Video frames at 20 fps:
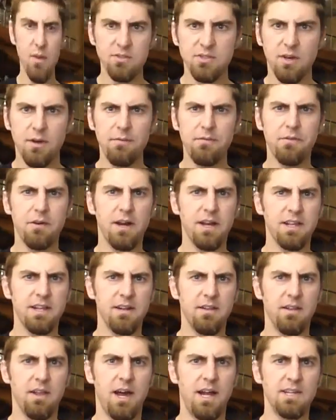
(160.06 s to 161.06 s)
So up front, I get
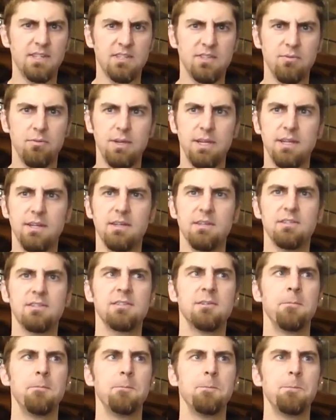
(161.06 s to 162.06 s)
a lot of
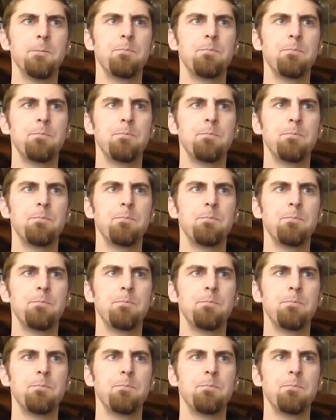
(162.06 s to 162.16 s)
sweetness.